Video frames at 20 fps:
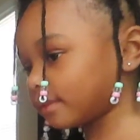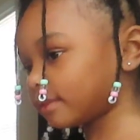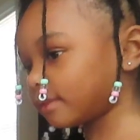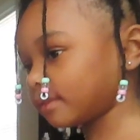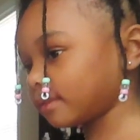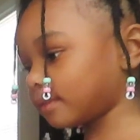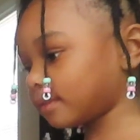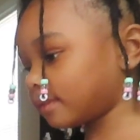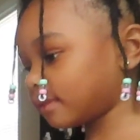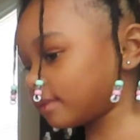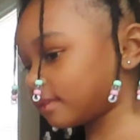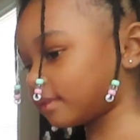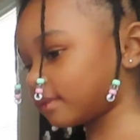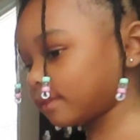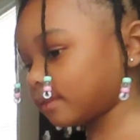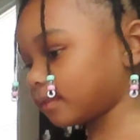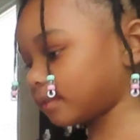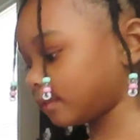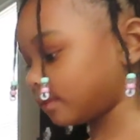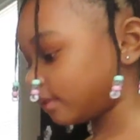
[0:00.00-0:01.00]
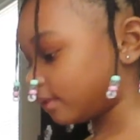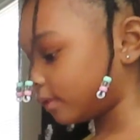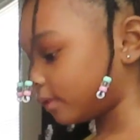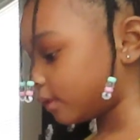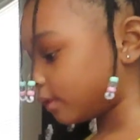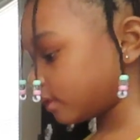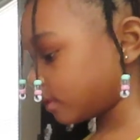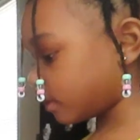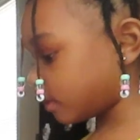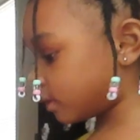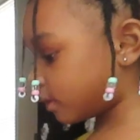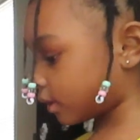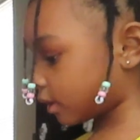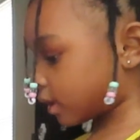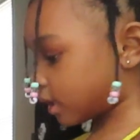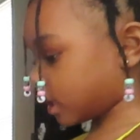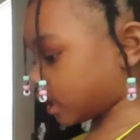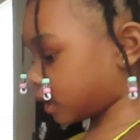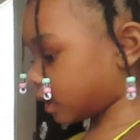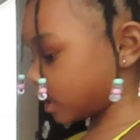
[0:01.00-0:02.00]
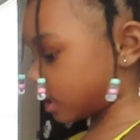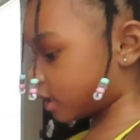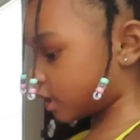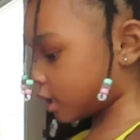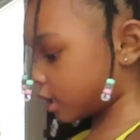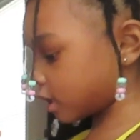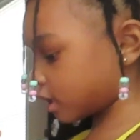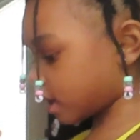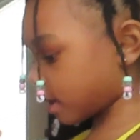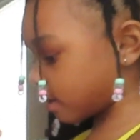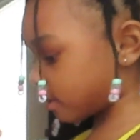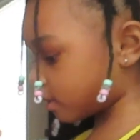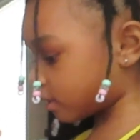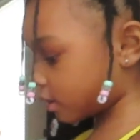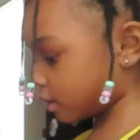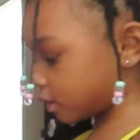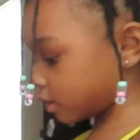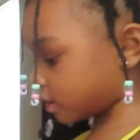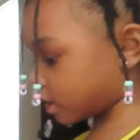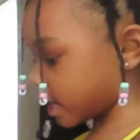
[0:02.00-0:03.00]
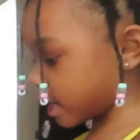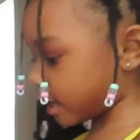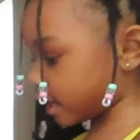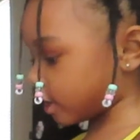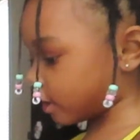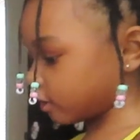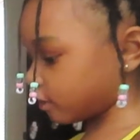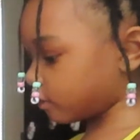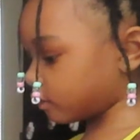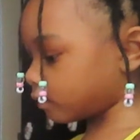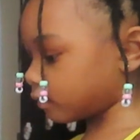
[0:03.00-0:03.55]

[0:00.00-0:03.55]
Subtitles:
Twinkle, twinkle. Can I take out the tail?